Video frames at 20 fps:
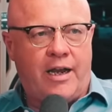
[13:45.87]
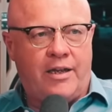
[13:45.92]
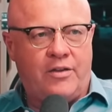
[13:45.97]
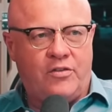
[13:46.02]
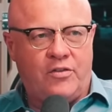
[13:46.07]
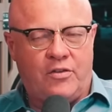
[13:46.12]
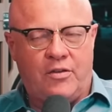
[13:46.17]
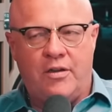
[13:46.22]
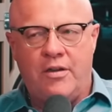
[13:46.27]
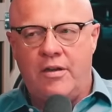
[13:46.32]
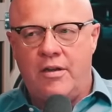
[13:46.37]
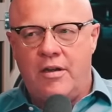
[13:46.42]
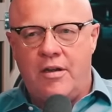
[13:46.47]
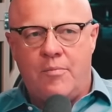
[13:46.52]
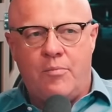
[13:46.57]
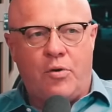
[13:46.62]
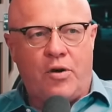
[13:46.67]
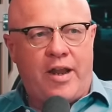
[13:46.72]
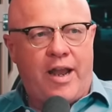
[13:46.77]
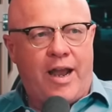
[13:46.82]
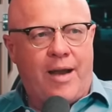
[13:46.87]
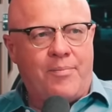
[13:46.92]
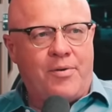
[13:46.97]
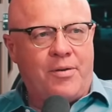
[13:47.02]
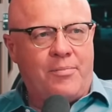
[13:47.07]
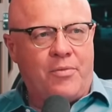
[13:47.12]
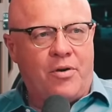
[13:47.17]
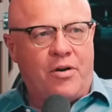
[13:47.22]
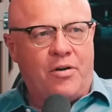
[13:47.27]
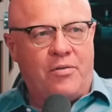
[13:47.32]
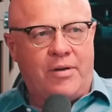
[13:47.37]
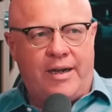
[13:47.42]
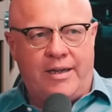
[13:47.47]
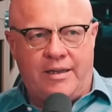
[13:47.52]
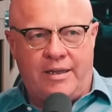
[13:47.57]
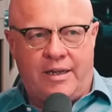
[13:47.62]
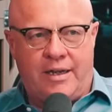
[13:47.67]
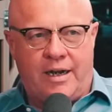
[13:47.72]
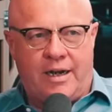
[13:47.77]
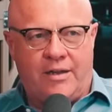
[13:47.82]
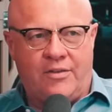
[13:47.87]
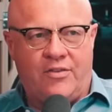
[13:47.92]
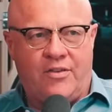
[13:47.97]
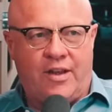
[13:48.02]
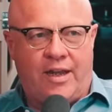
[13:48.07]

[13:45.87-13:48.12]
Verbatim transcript: highest per capita murder rate in the United